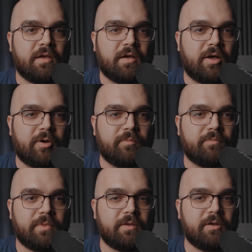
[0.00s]

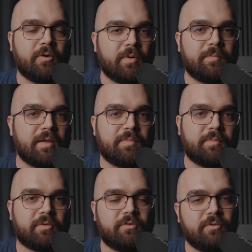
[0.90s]
what make
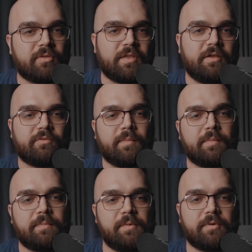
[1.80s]
people do things, what
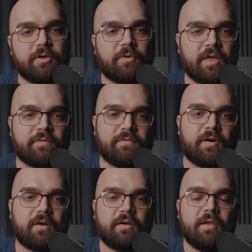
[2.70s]
make people go that
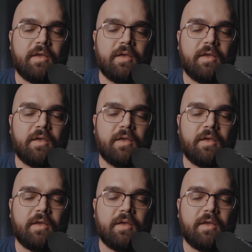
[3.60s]
far.